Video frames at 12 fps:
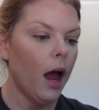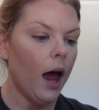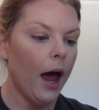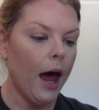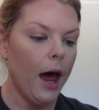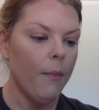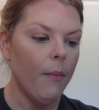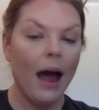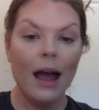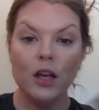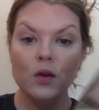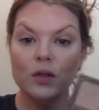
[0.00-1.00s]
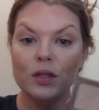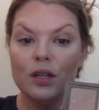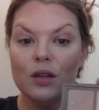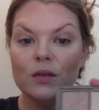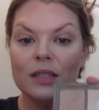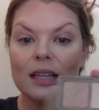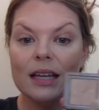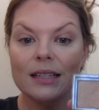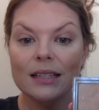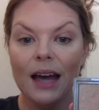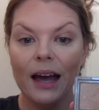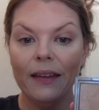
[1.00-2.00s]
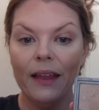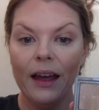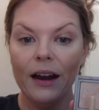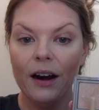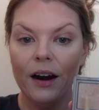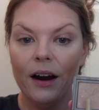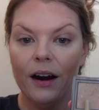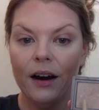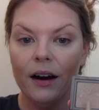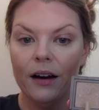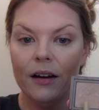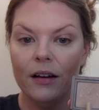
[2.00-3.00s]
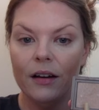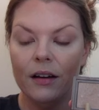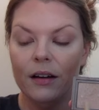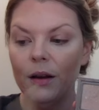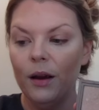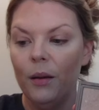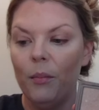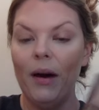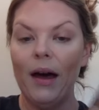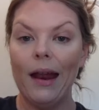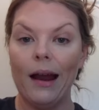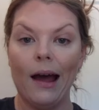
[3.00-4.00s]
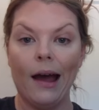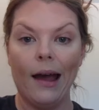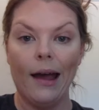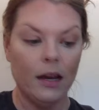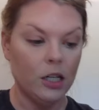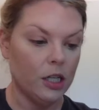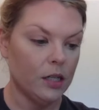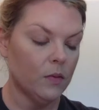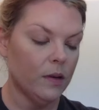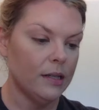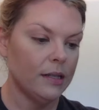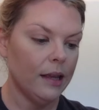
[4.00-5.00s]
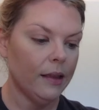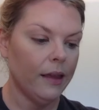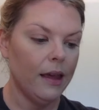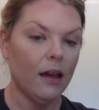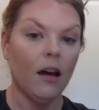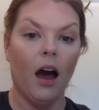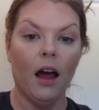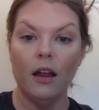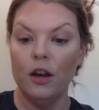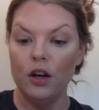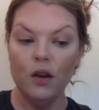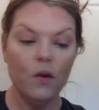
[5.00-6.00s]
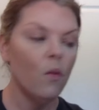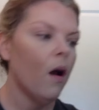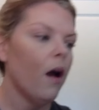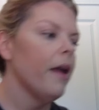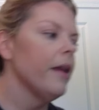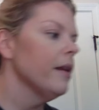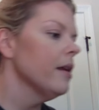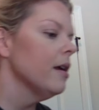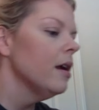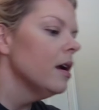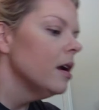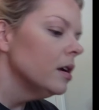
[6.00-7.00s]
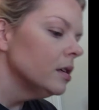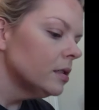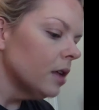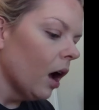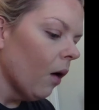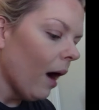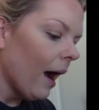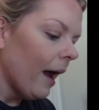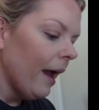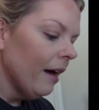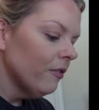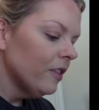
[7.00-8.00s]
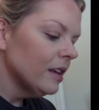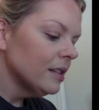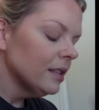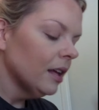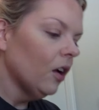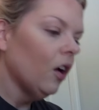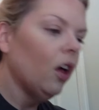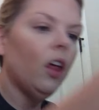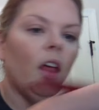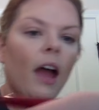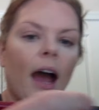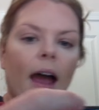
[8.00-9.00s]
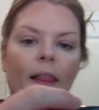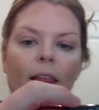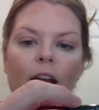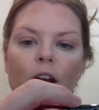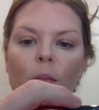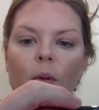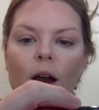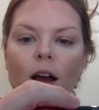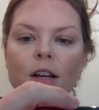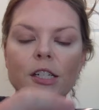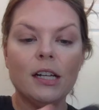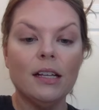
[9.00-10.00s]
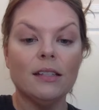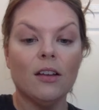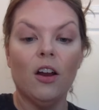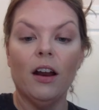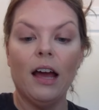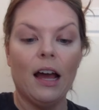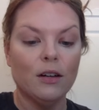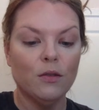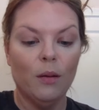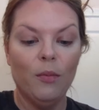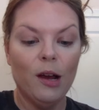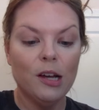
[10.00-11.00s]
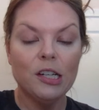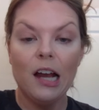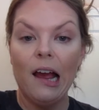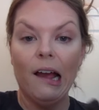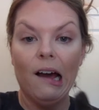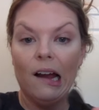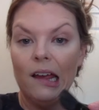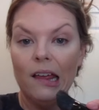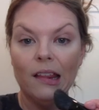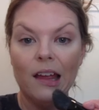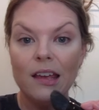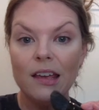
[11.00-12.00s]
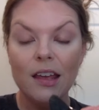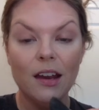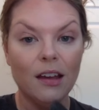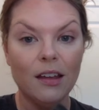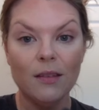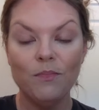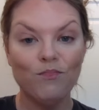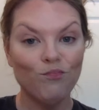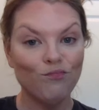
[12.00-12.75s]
I used to use this highlighter, but I just recently got a new one. So I have this little highlighter brush. It's called a contour brush. I got it like in a